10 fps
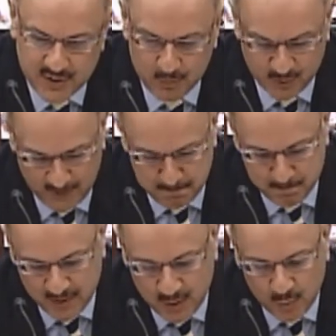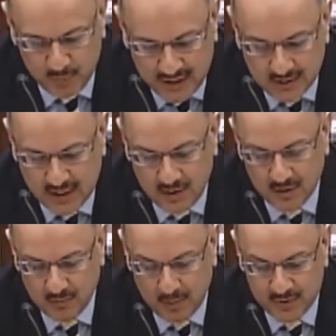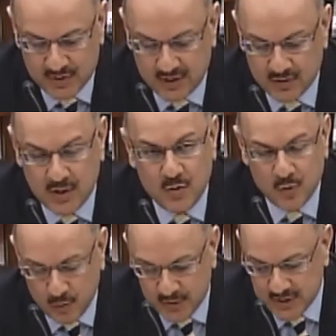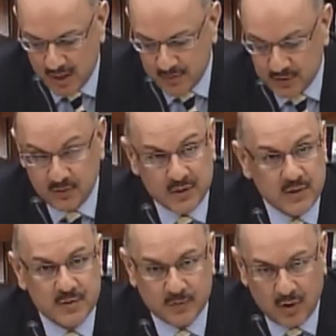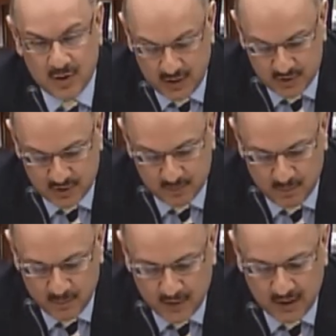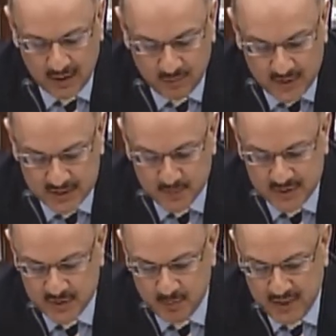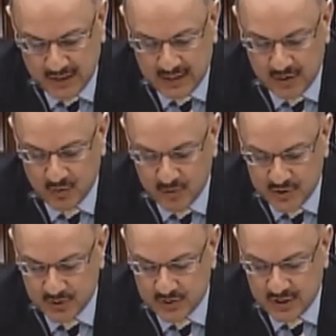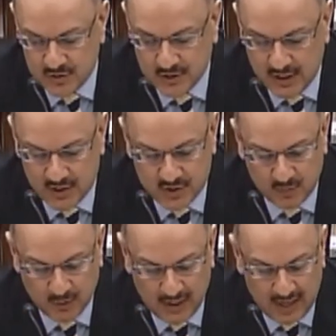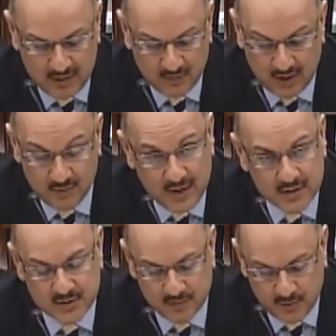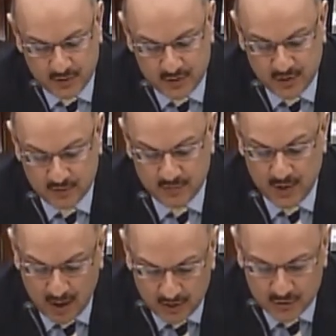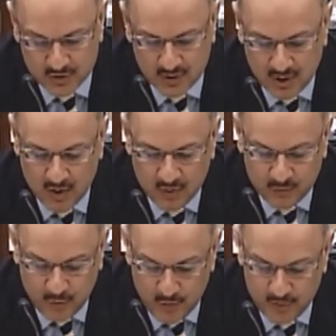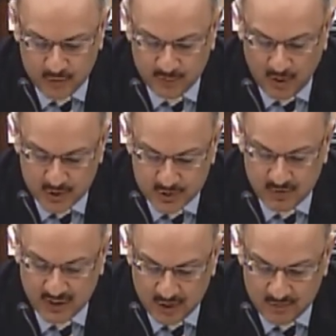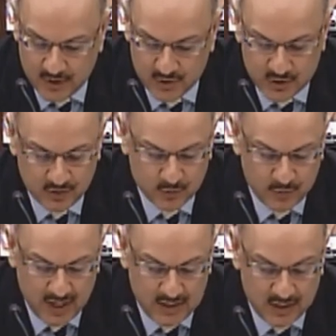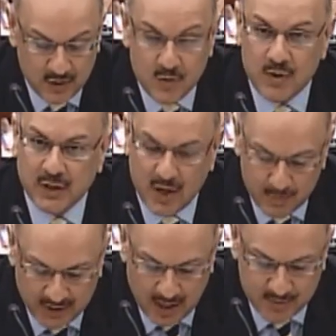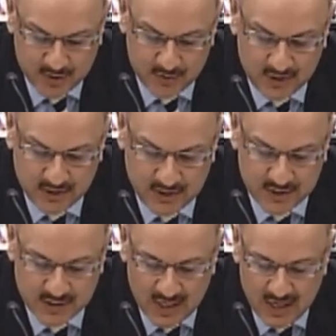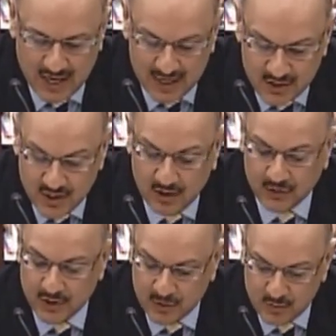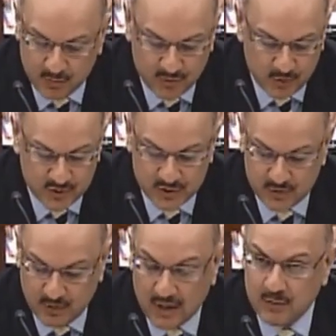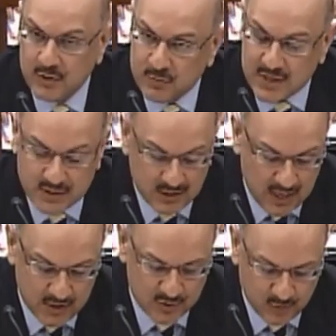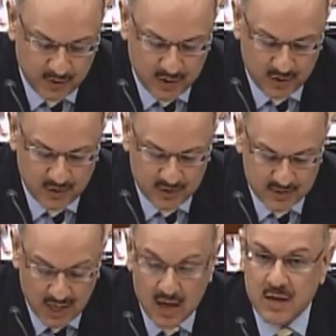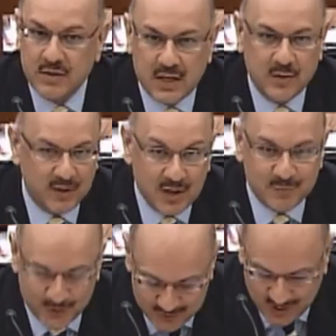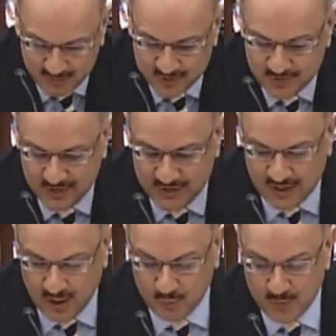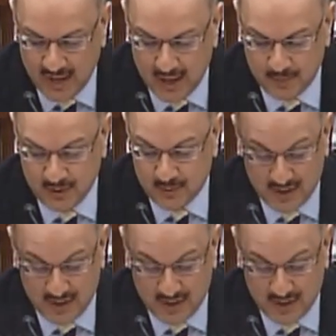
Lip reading: summary, big data represents enormous opportunities for our nation. Investments in big data research and education will advance the frontier of knowledge, further fostering innovation, creating new economic opportunities, and yielding new approaches to addressing national priorities. Thank you again for this opportunity. I would be happy to